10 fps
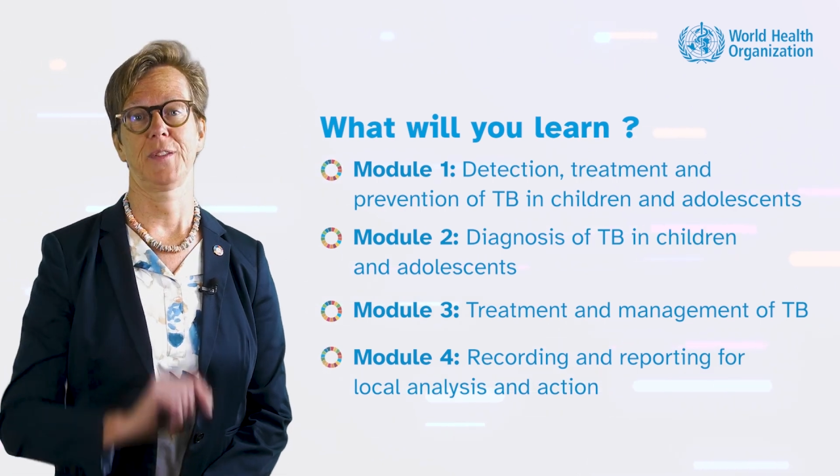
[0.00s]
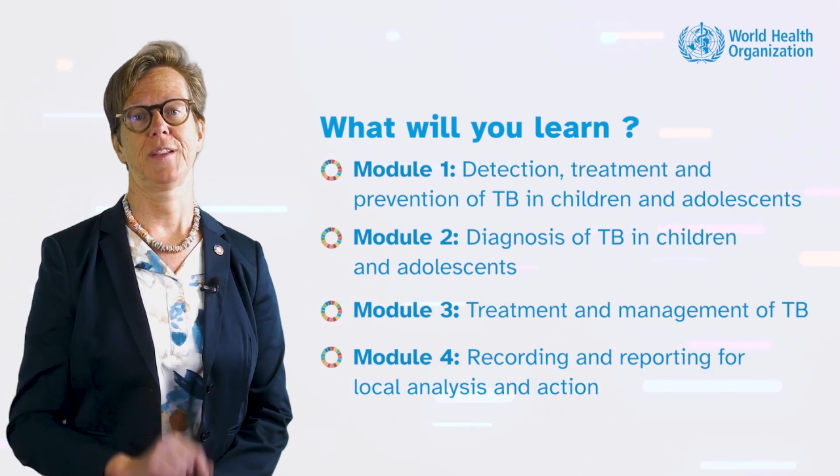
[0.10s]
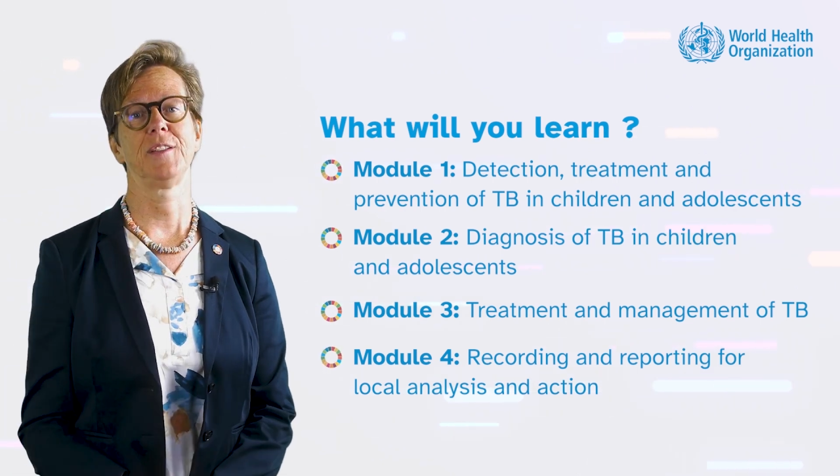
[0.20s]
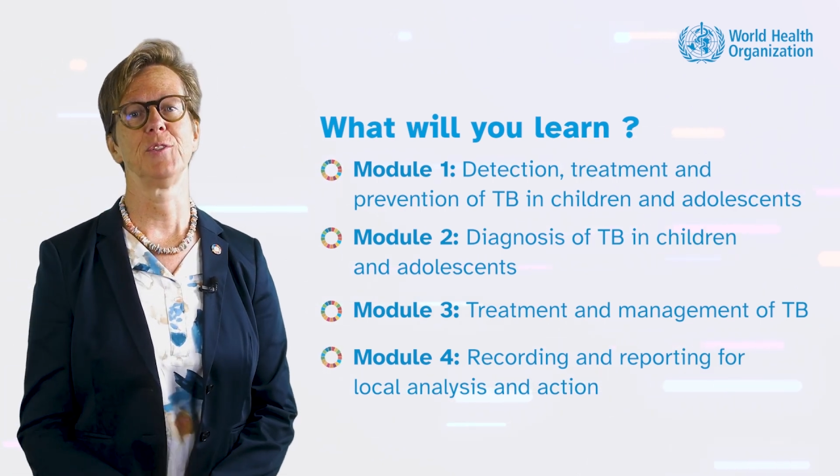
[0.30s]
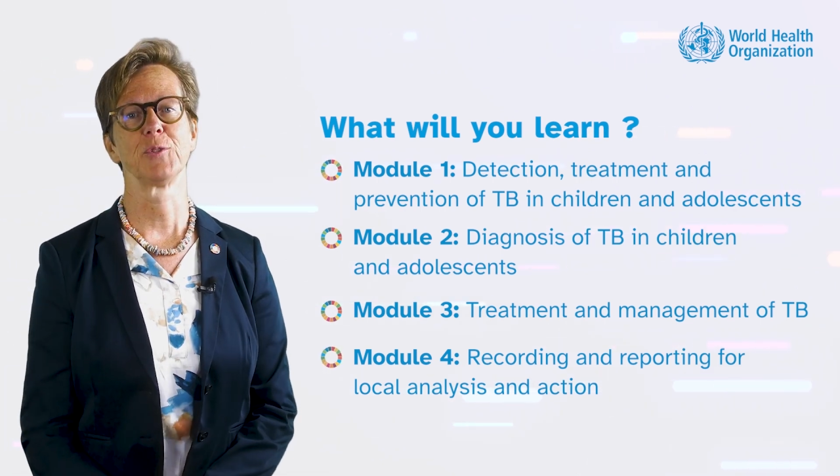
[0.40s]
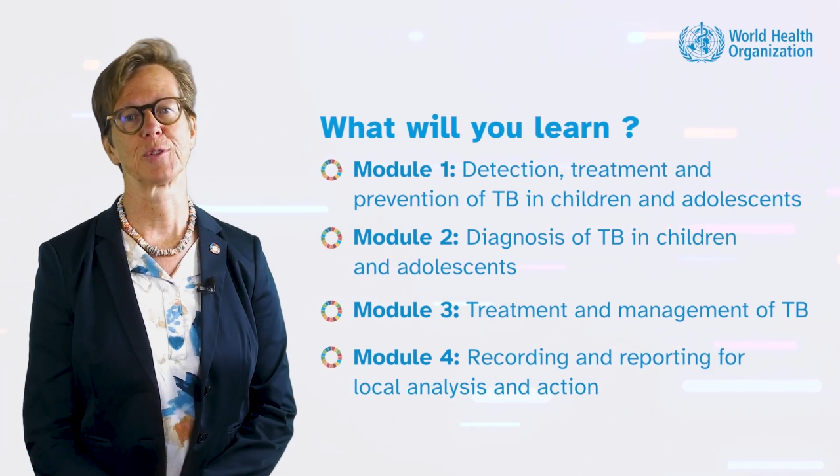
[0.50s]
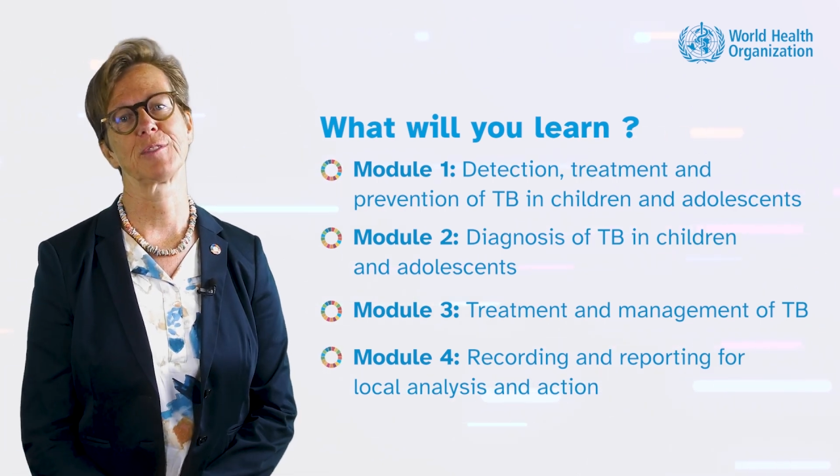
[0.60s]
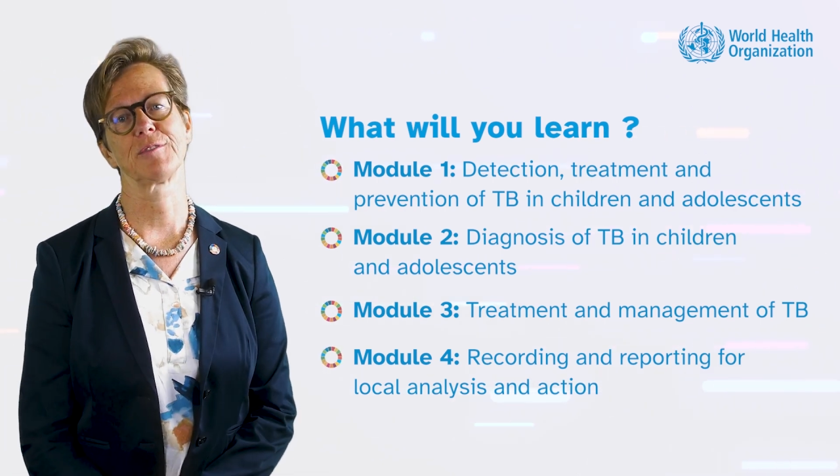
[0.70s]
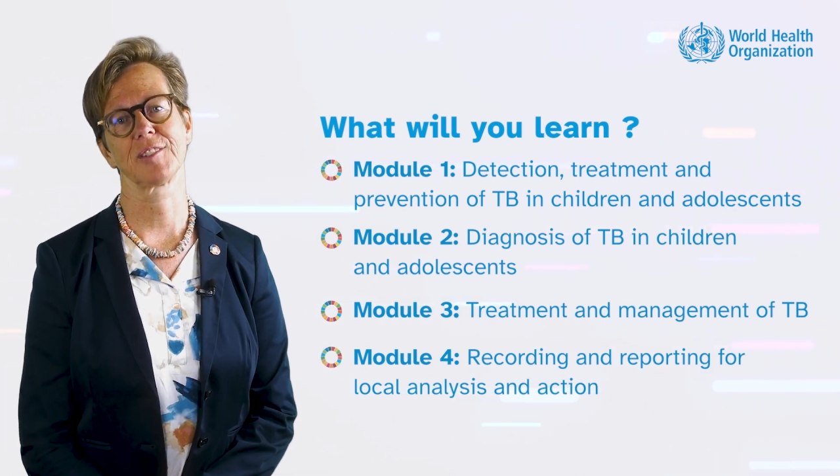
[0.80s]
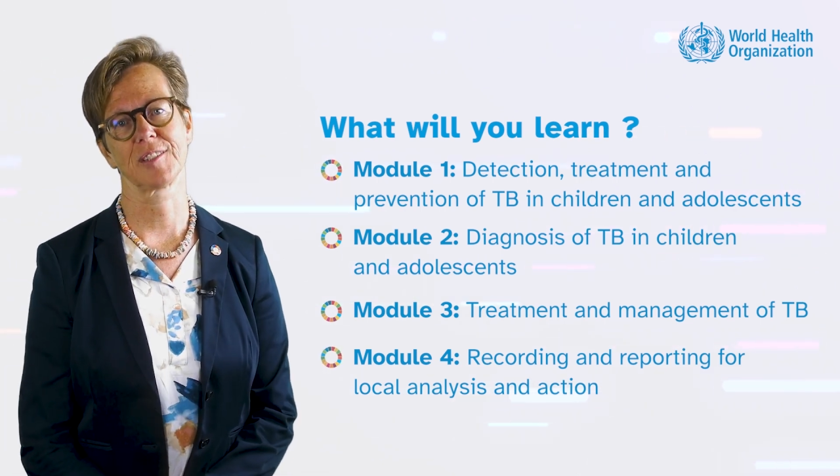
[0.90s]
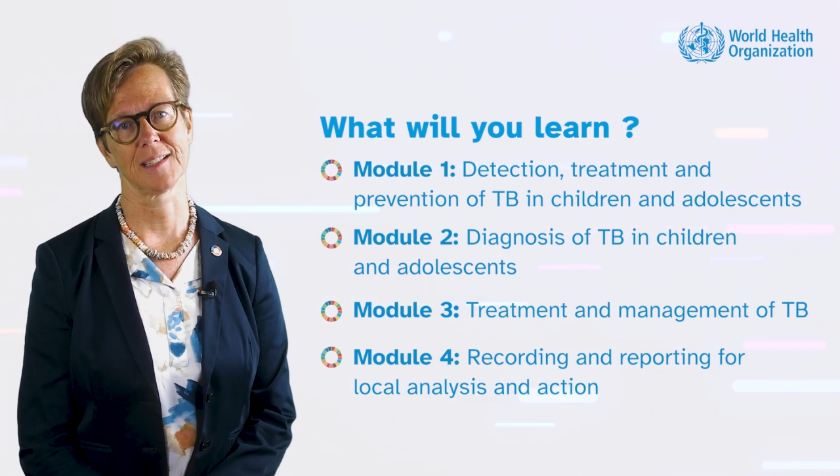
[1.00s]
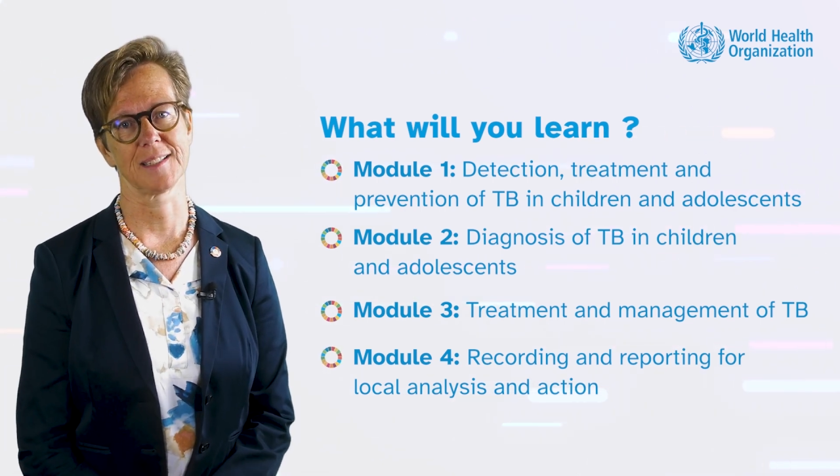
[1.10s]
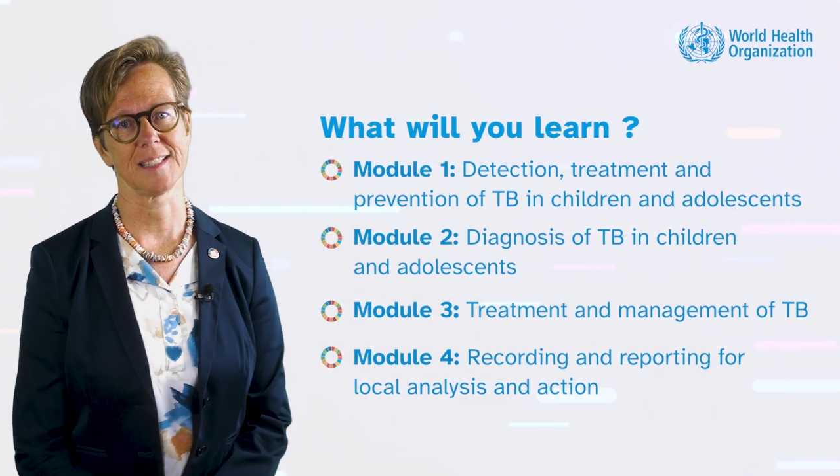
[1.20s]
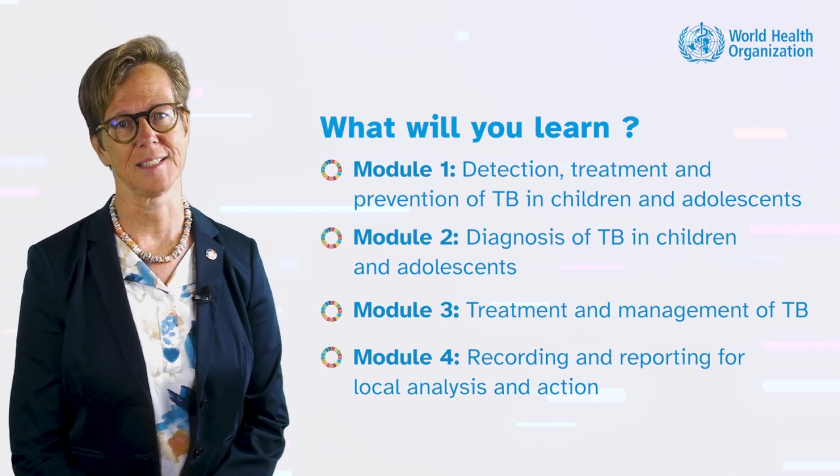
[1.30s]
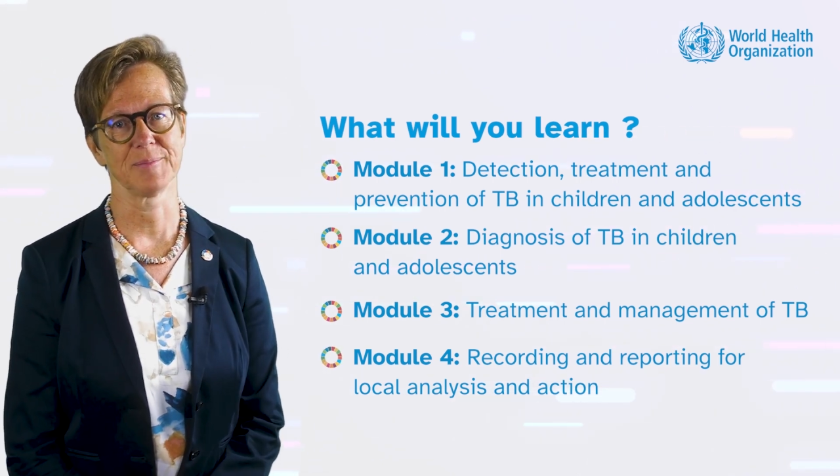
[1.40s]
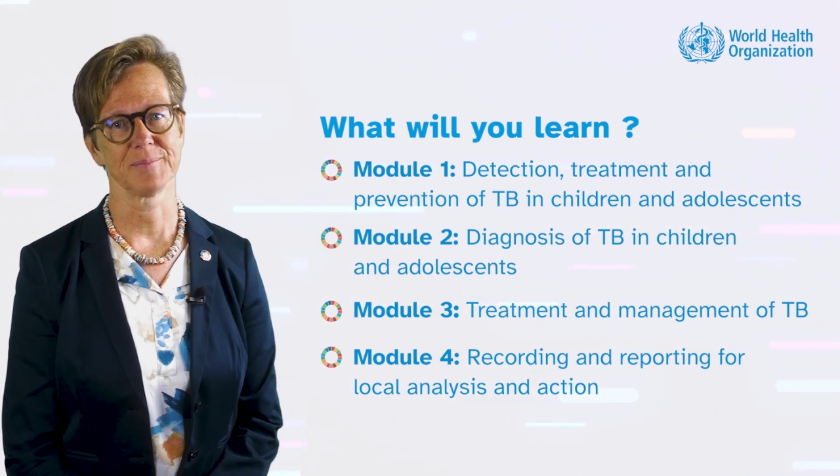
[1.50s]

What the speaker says: in your facility.